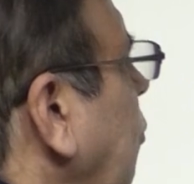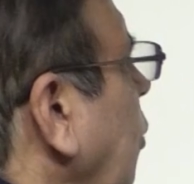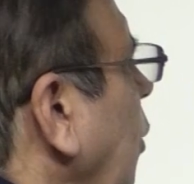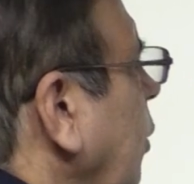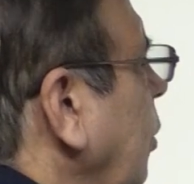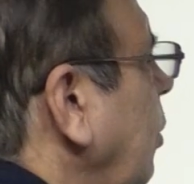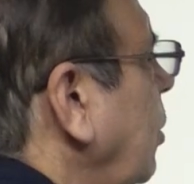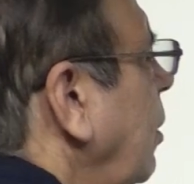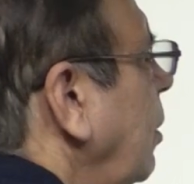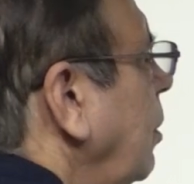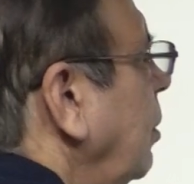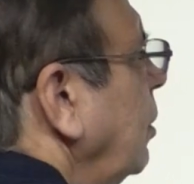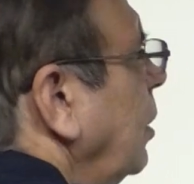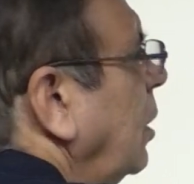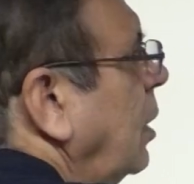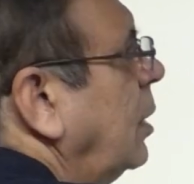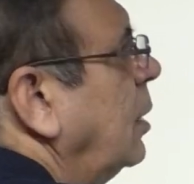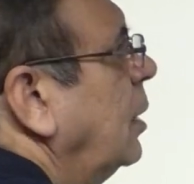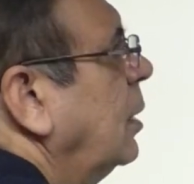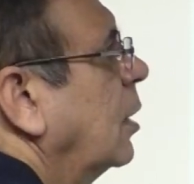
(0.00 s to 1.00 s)
for you,
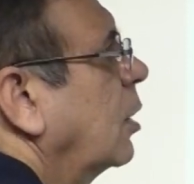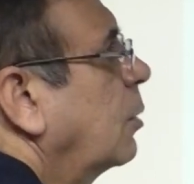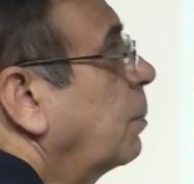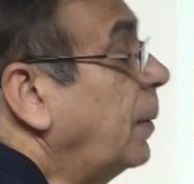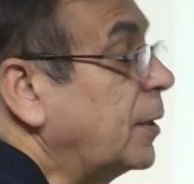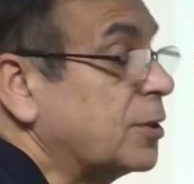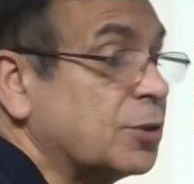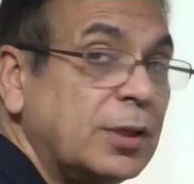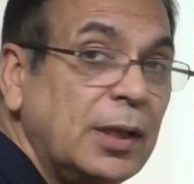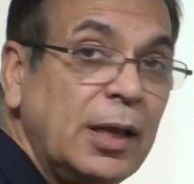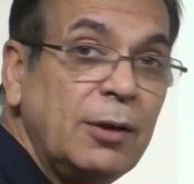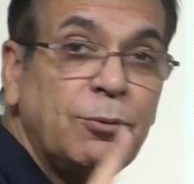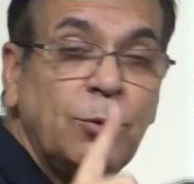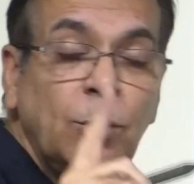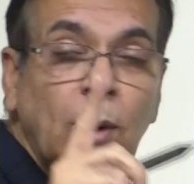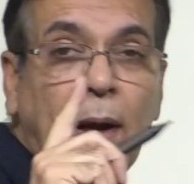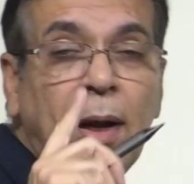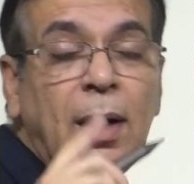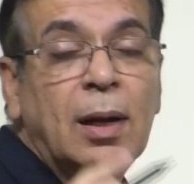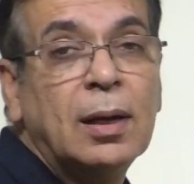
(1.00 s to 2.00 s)
especially if
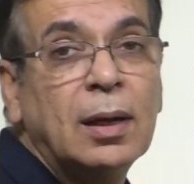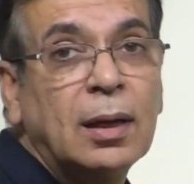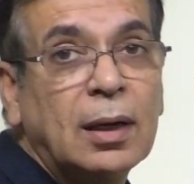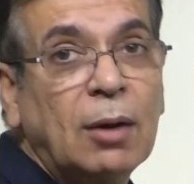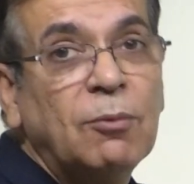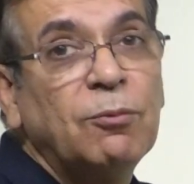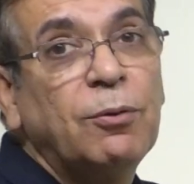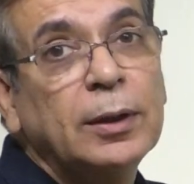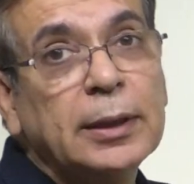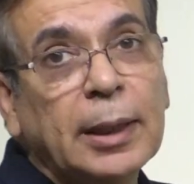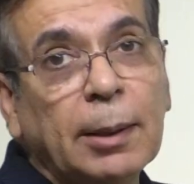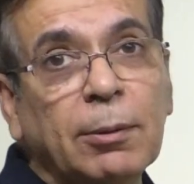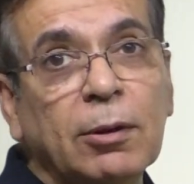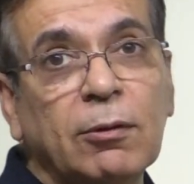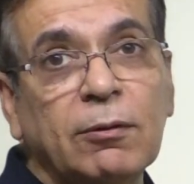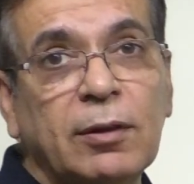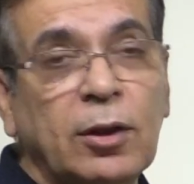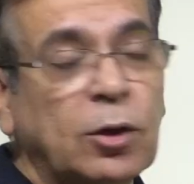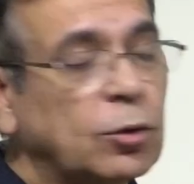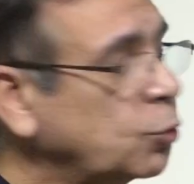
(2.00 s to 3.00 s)
you are comfortable
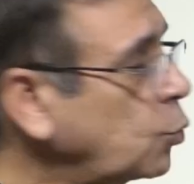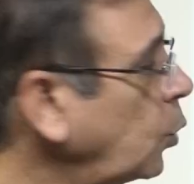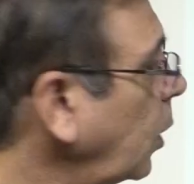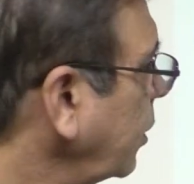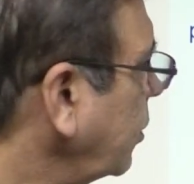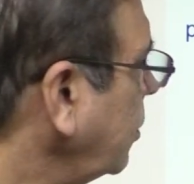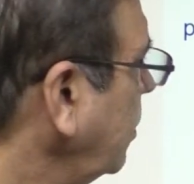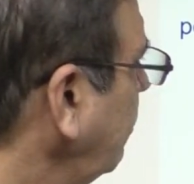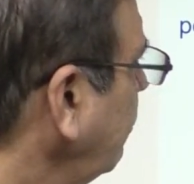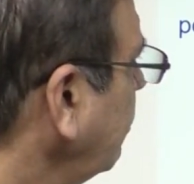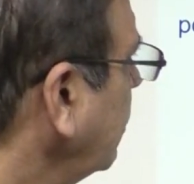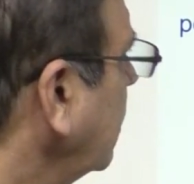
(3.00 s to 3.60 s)
with those squares.